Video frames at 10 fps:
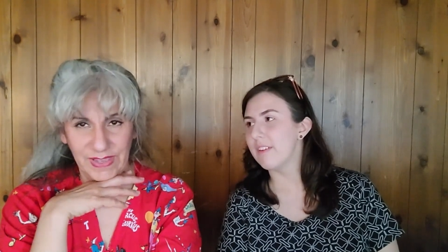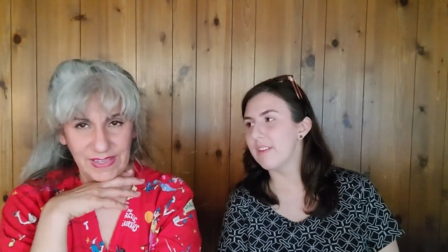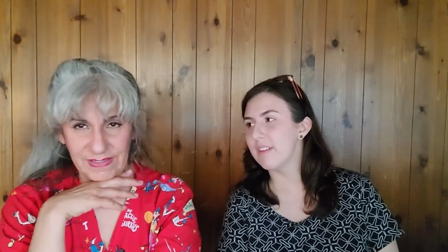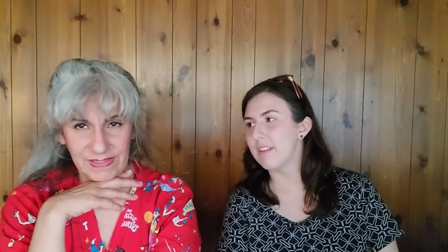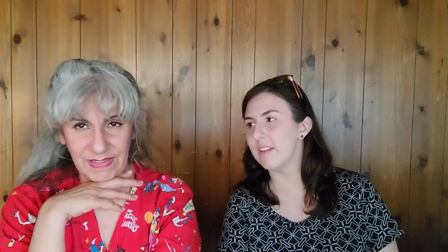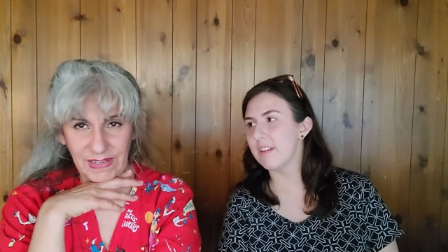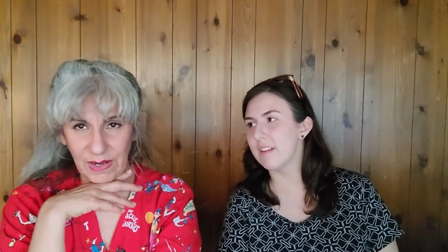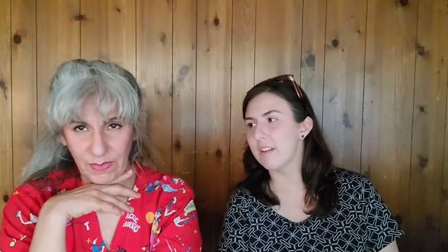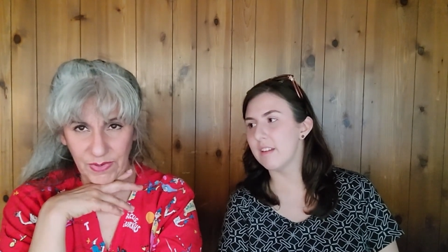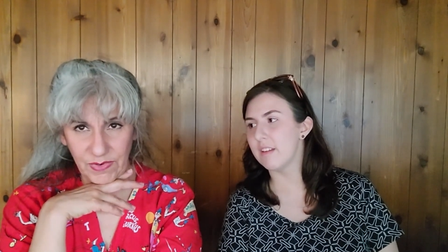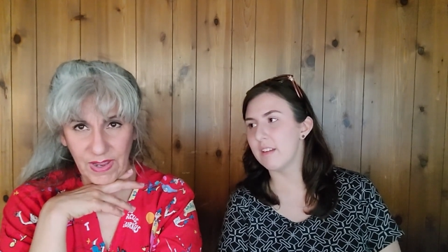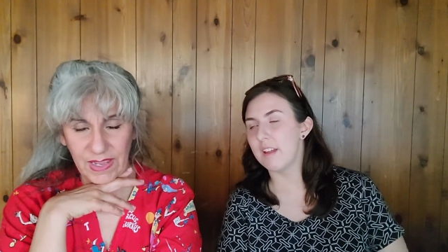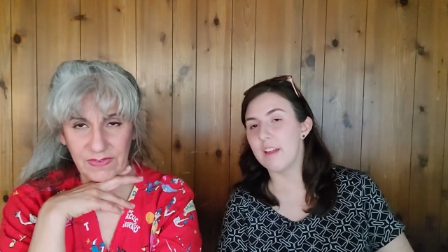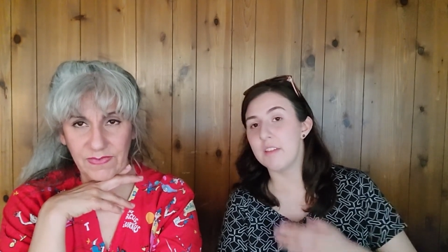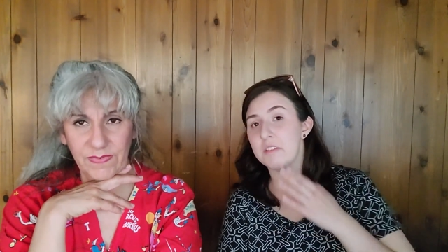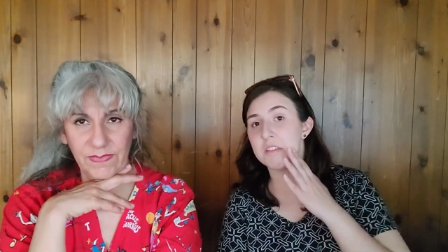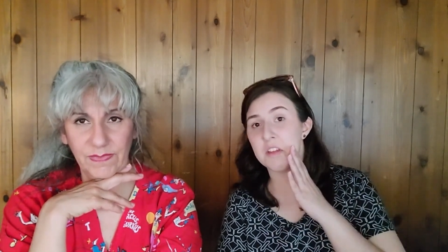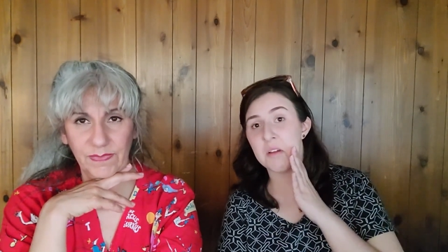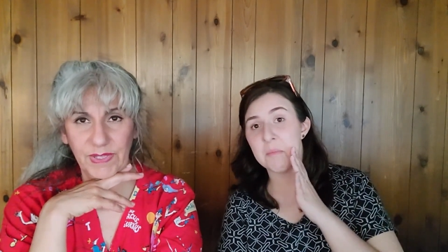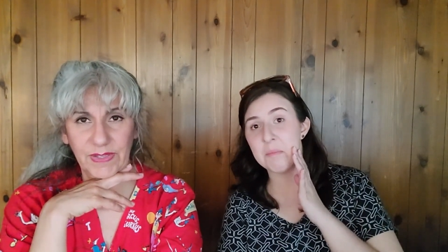Speaker 1: an eight to ten hour drive.
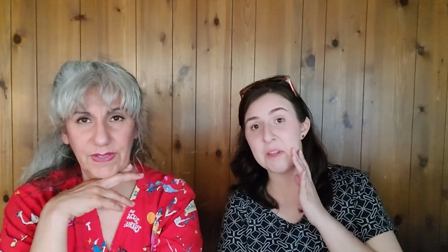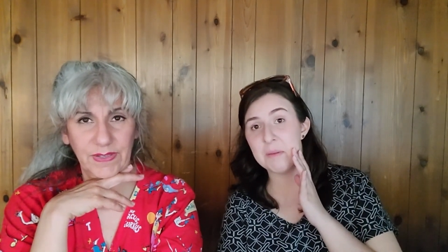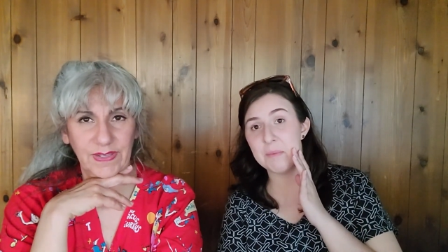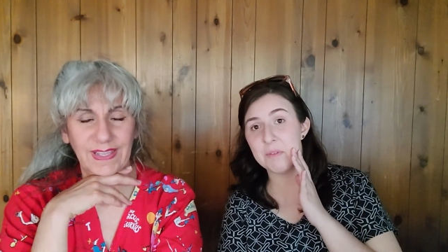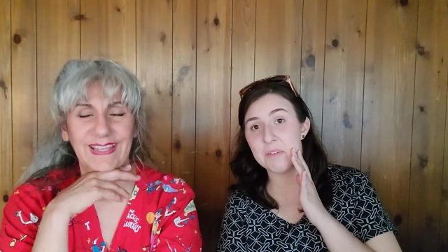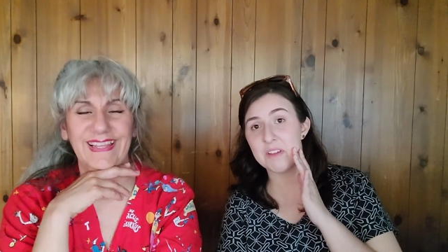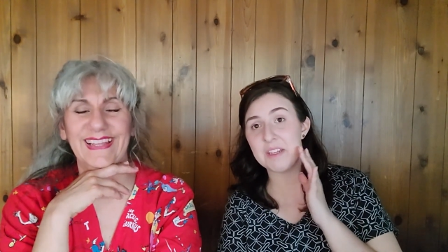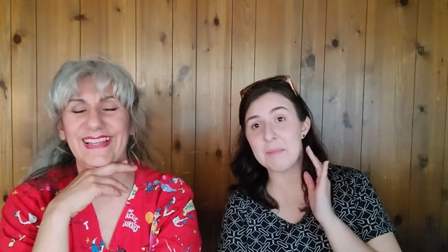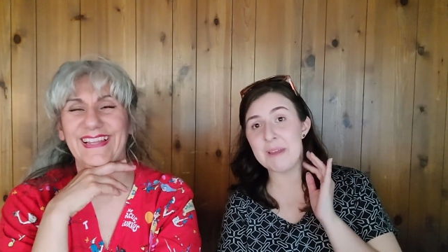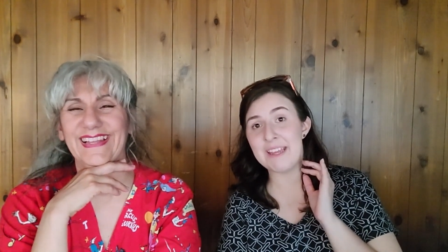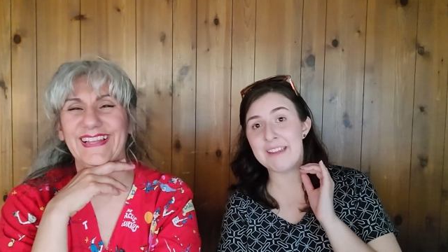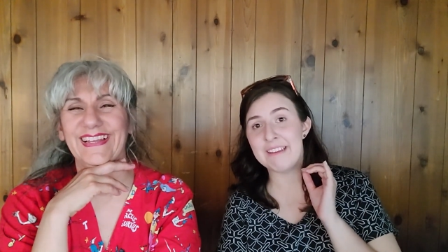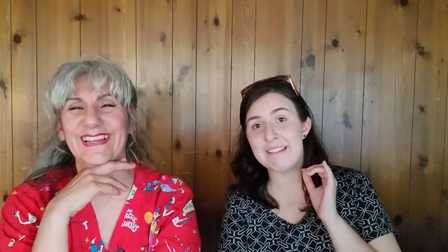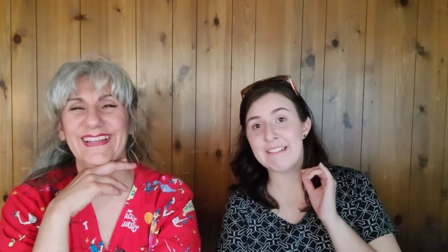
Speaker 2: Some people can make it